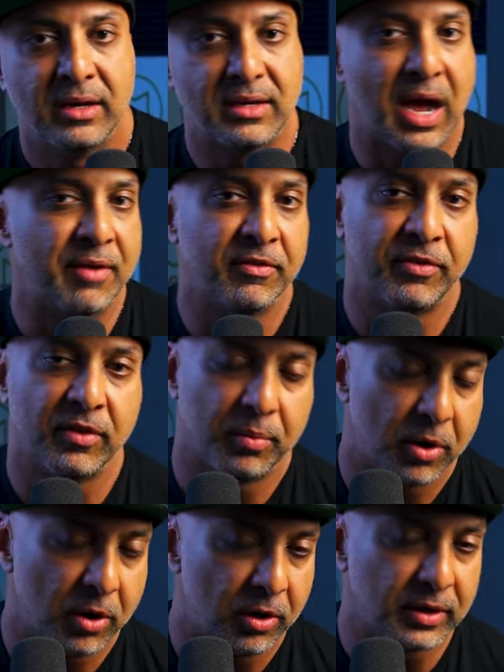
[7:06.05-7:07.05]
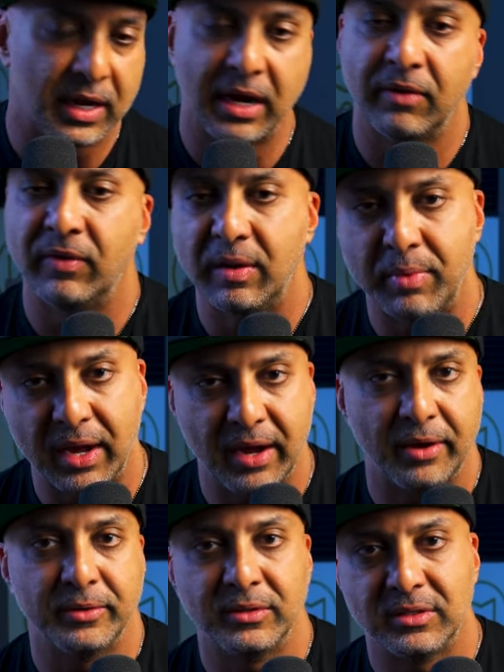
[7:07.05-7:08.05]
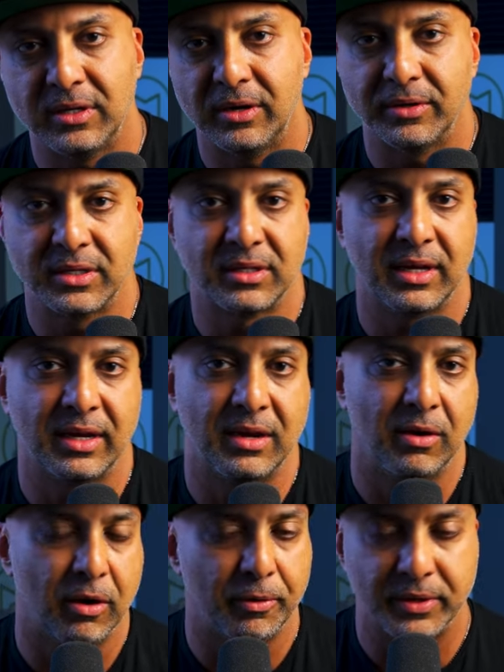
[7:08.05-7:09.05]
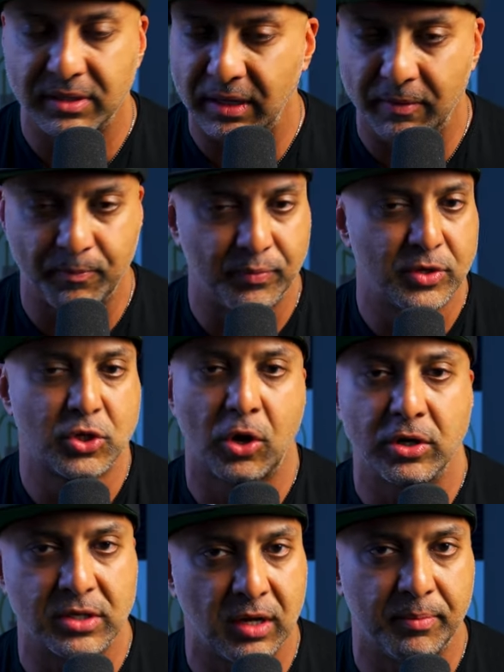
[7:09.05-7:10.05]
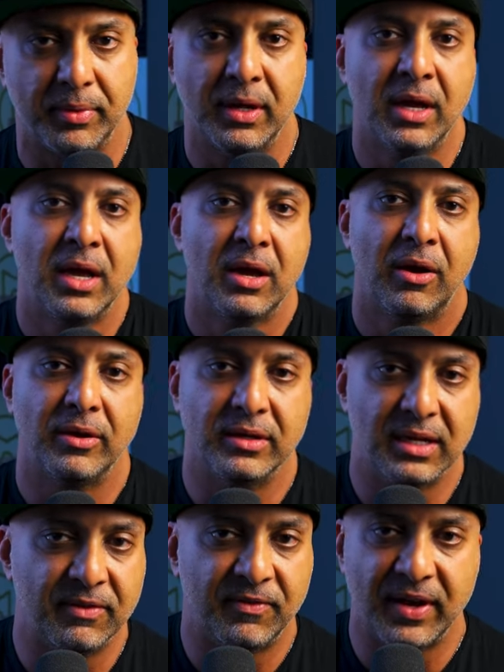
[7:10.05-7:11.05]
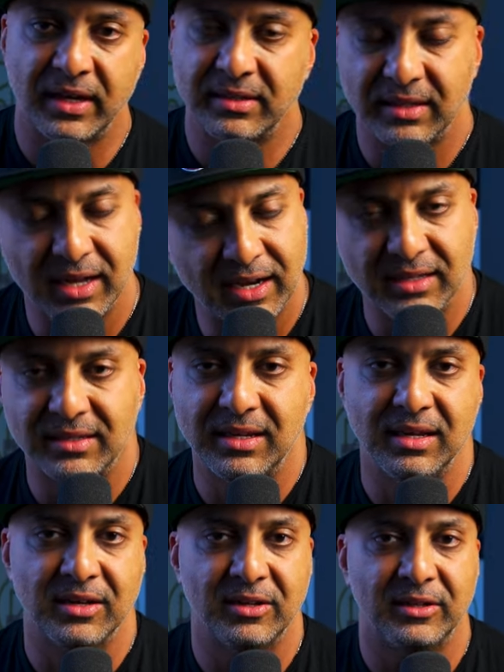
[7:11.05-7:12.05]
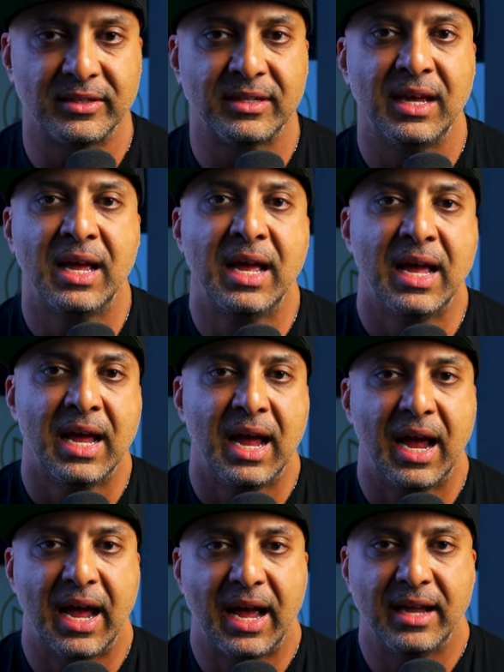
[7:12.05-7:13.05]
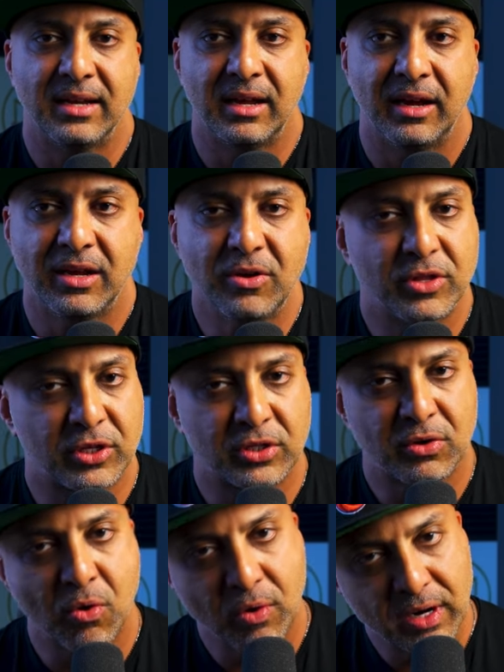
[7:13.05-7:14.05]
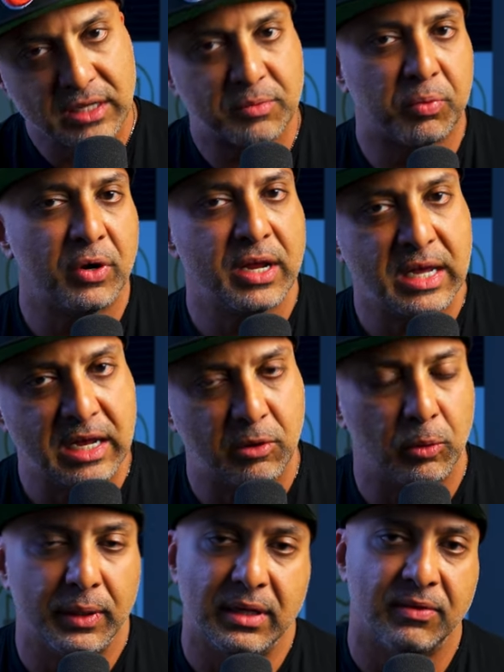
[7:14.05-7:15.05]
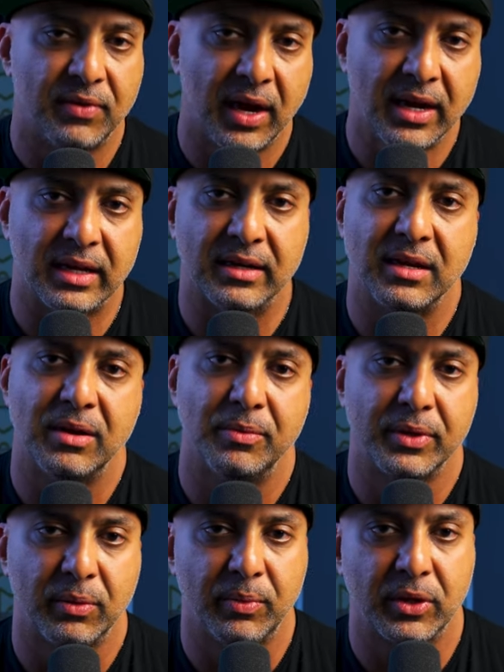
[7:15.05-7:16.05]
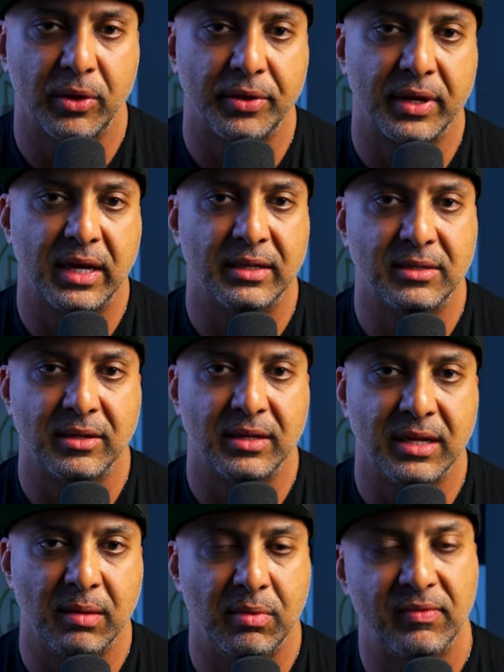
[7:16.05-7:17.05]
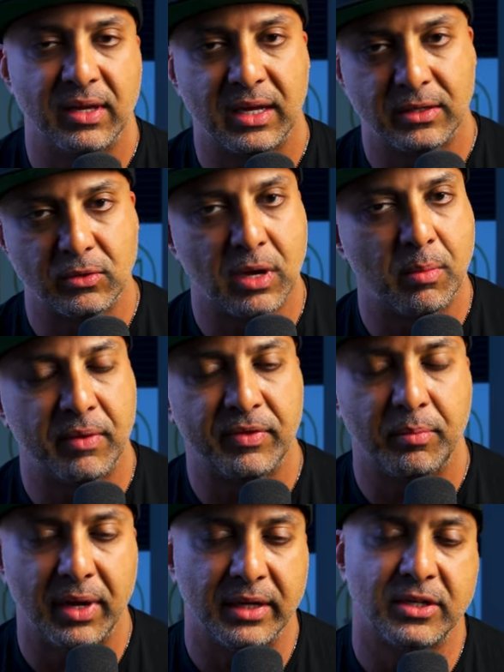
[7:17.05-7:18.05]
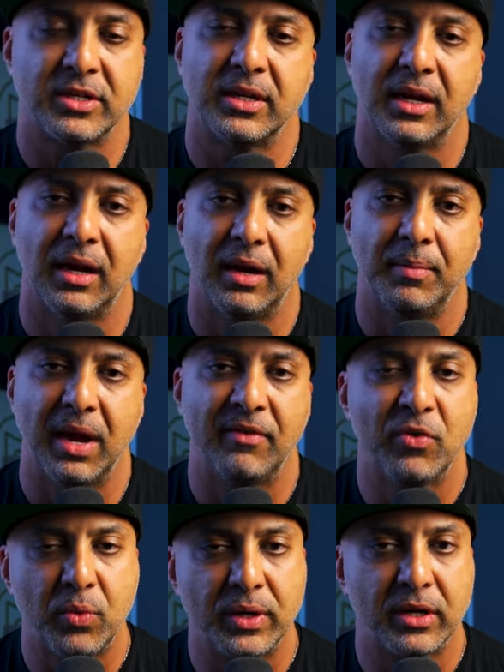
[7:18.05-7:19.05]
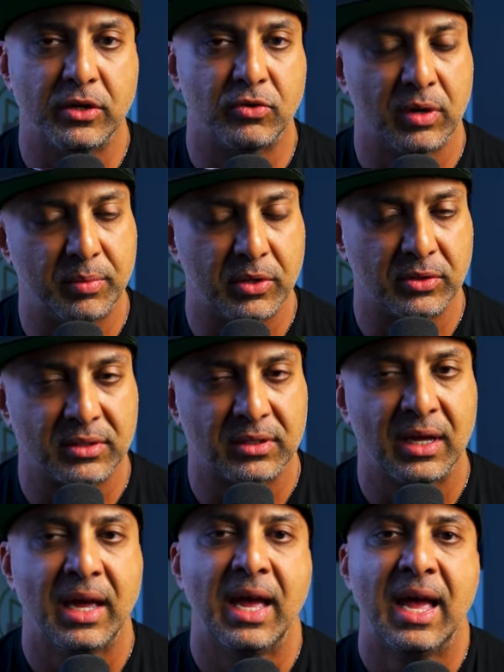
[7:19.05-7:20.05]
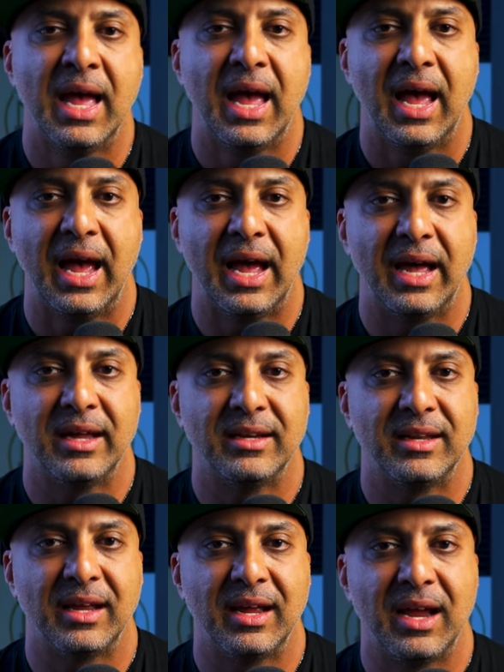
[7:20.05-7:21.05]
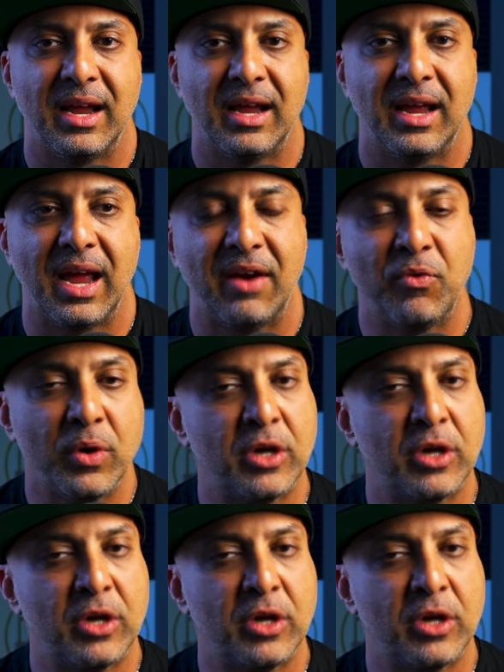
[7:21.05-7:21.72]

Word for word: diving for the ball, getting rebounds, you know, just like, you know, always like charged up on defense and getting steals. And, uh, you know, the scoring is pretty equally divided, you know, with, with all the kids on the team, even the kids who come off the bench. Um, everyone contributes. And everyone